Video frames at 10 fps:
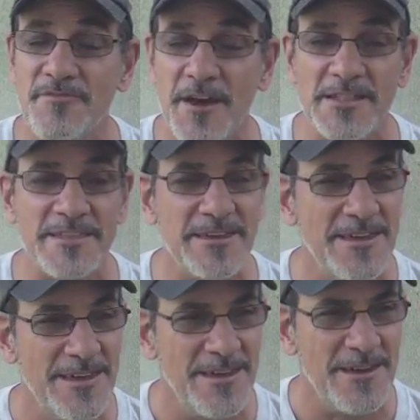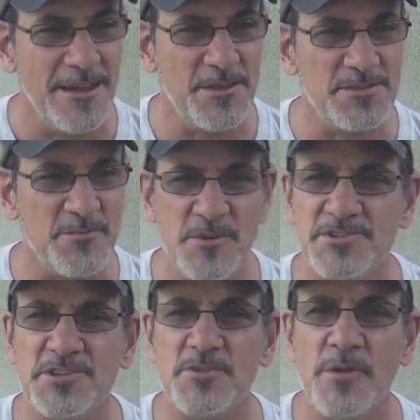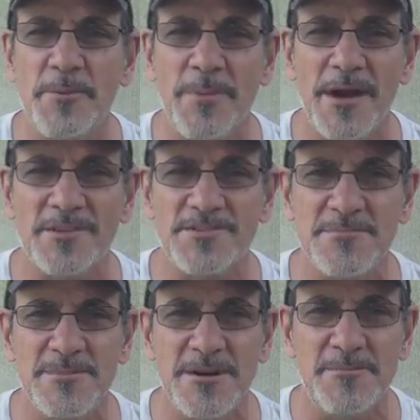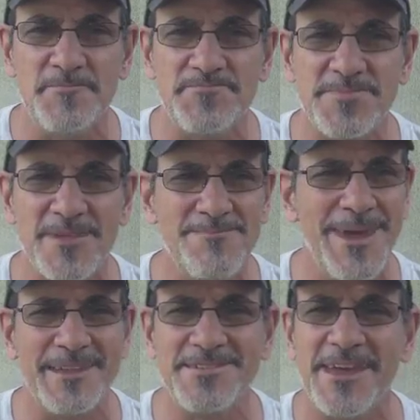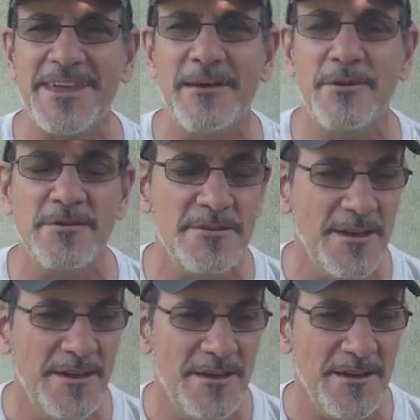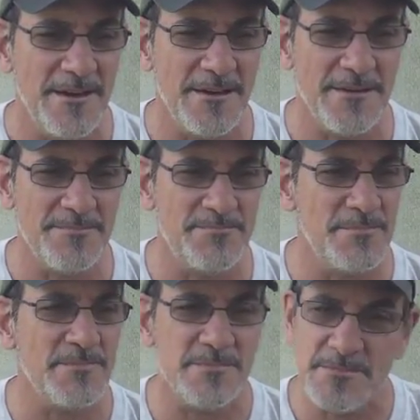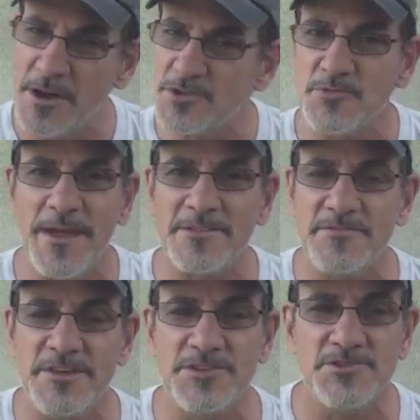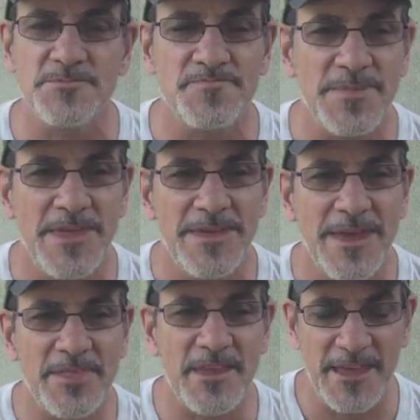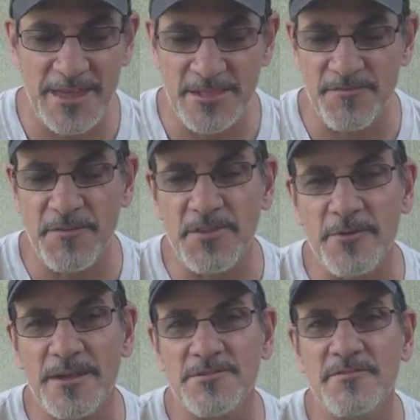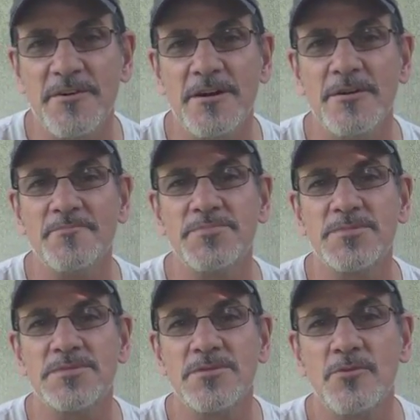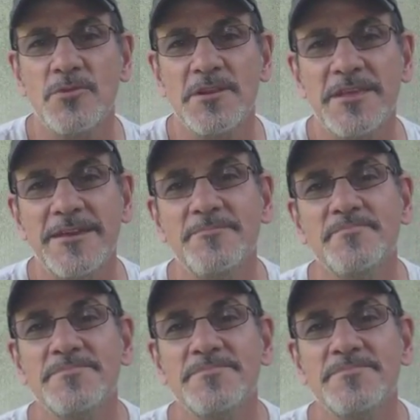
Finally, I used some Winchester white box, some MagTech ammo, 100 rounds of each, and then I had 50 rounds of Hornady